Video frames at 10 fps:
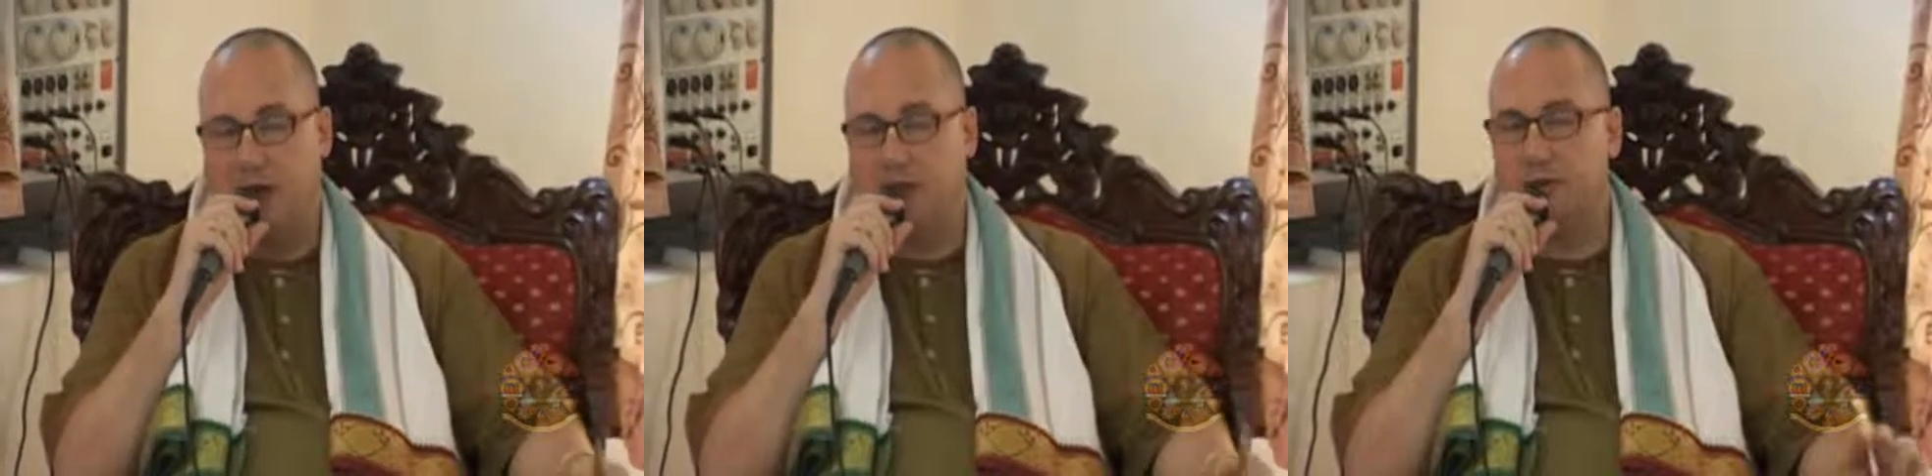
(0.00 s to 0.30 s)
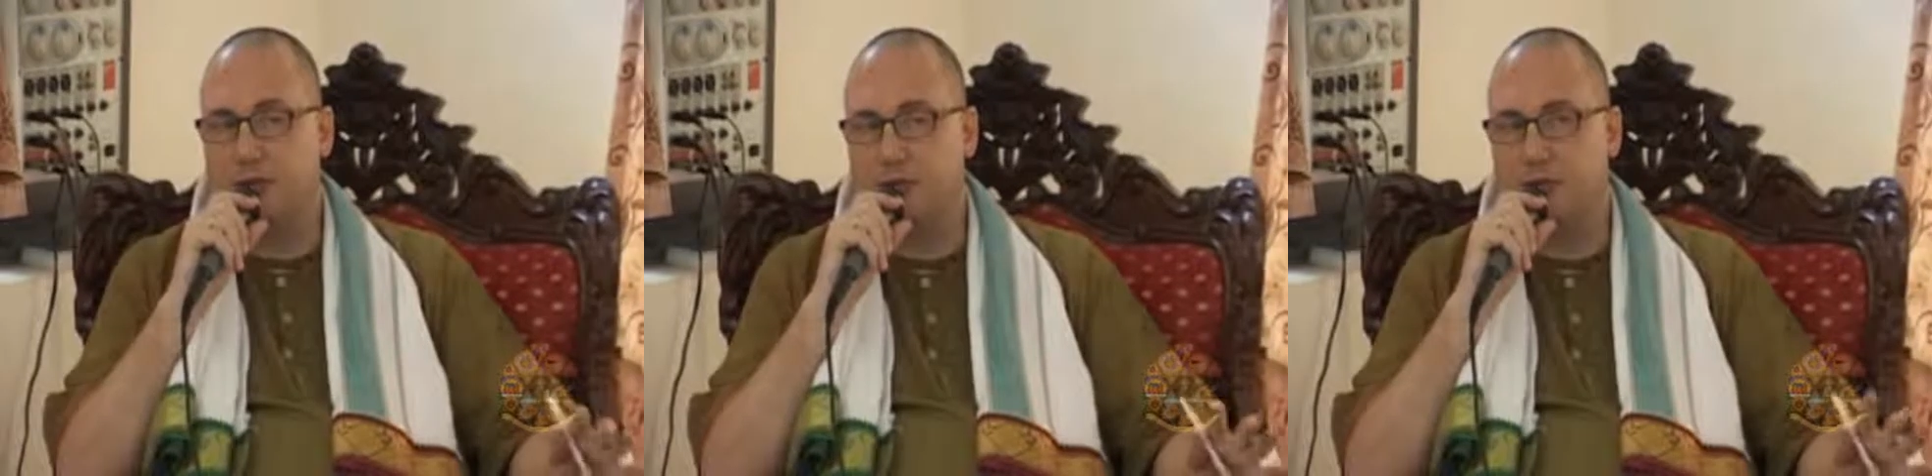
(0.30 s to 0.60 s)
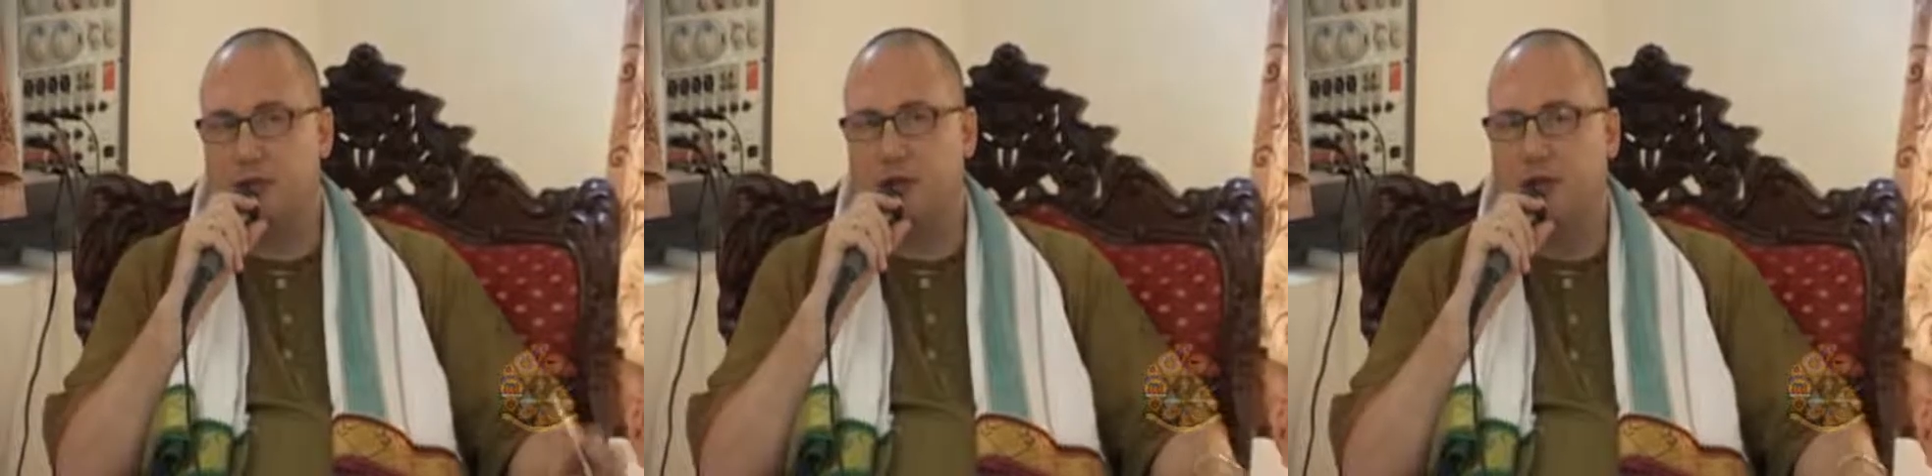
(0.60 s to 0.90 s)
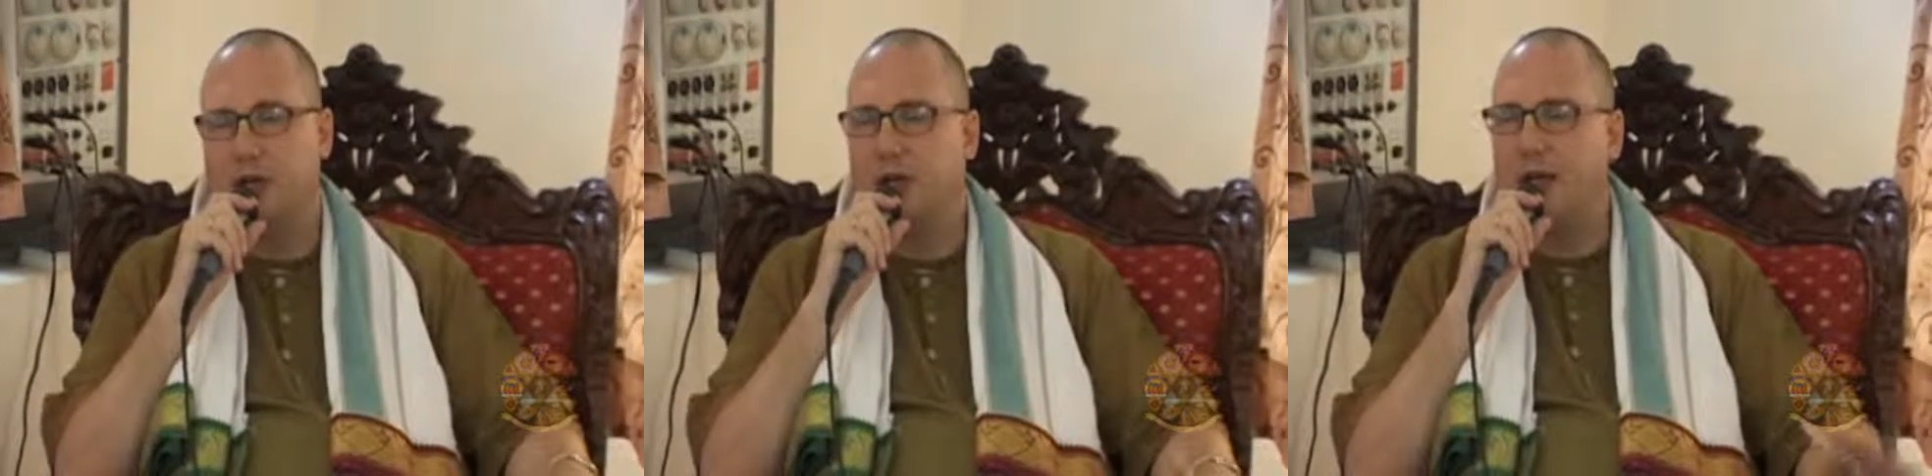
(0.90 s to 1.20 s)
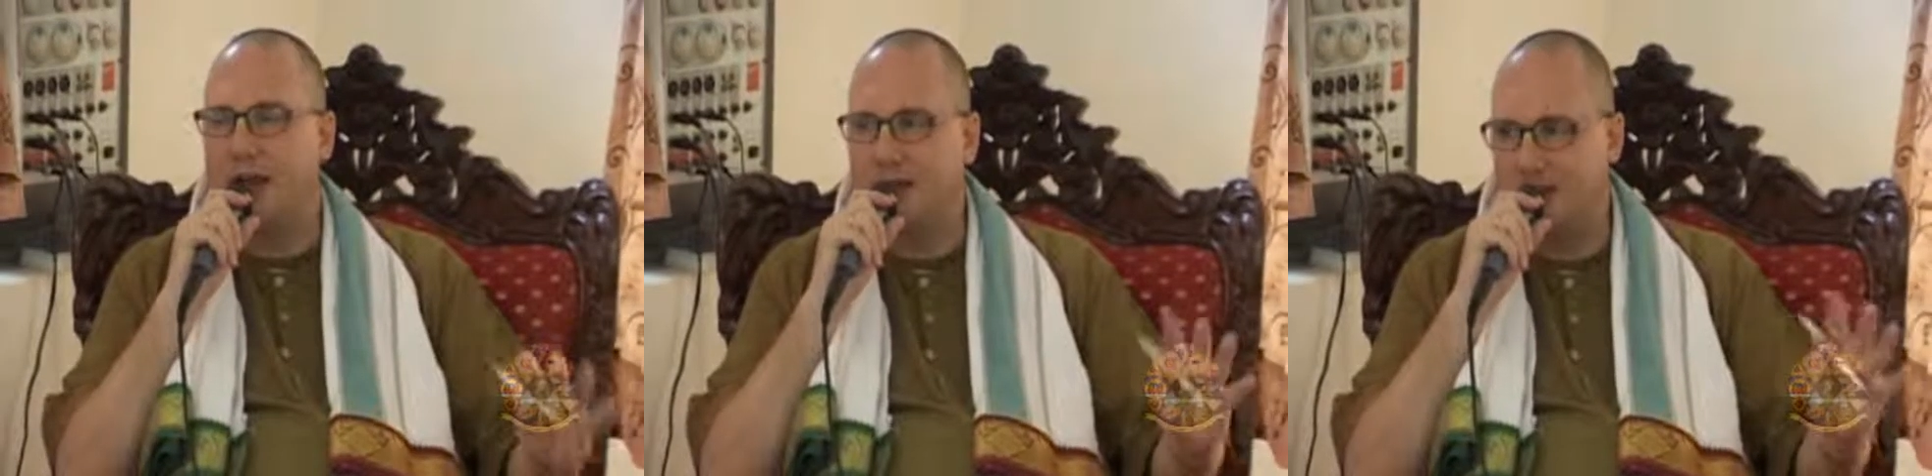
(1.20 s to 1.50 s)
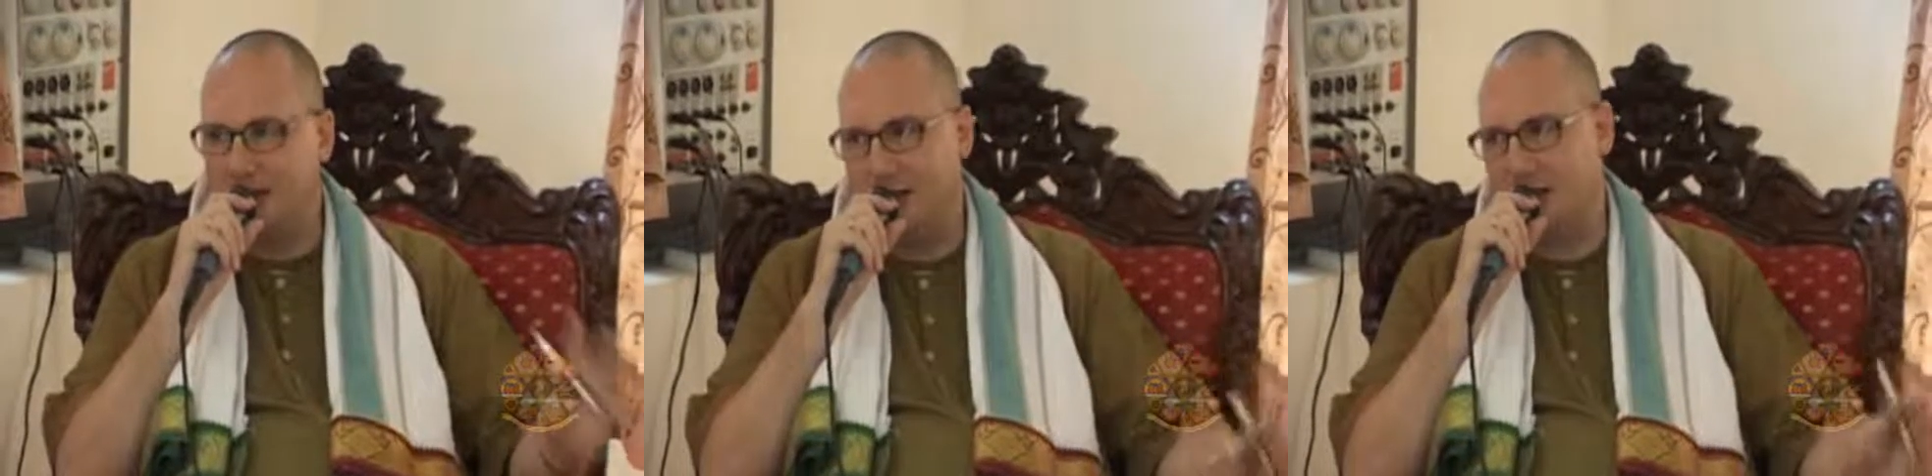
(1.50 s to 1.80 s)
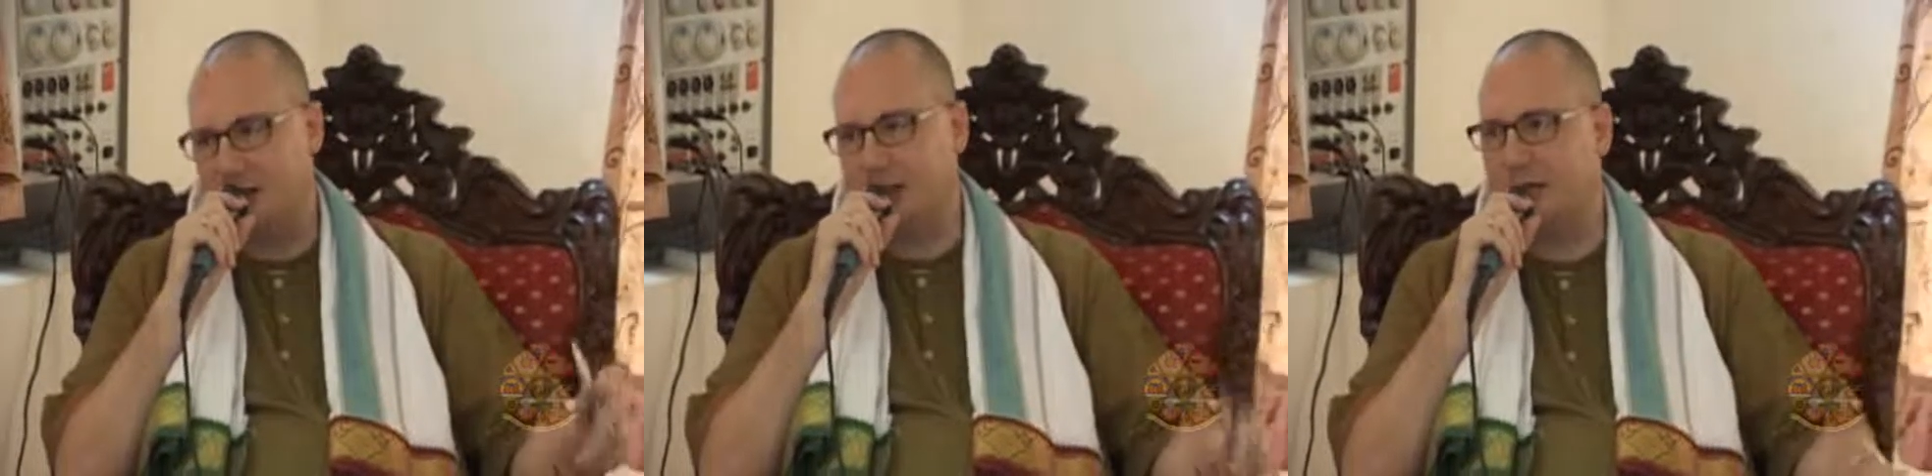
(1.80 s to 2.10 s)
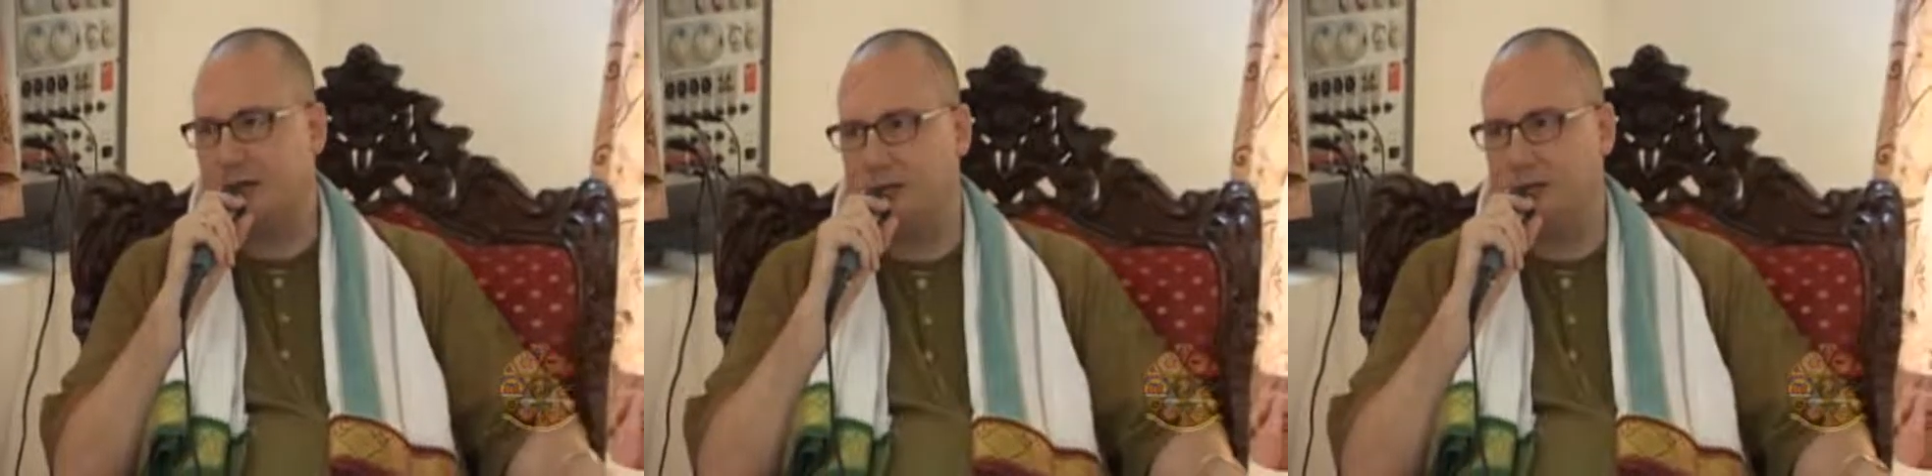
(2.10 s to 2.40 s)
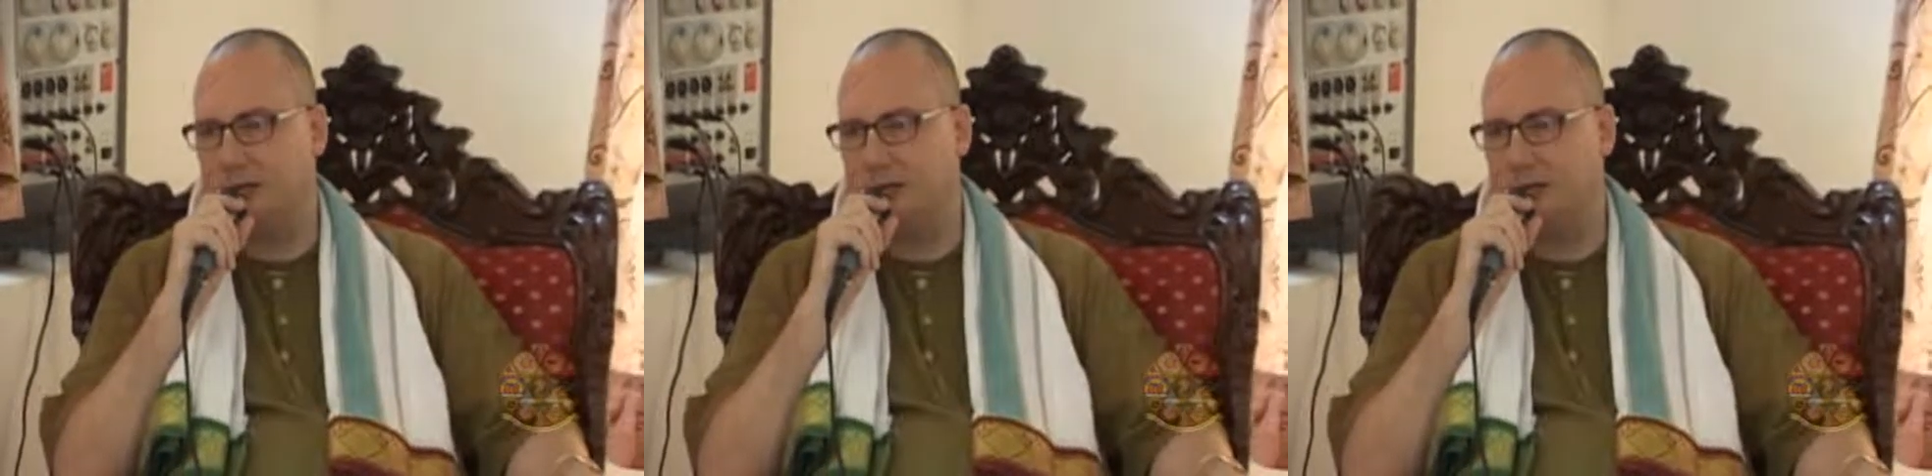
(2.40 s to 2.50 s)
have certain characteristics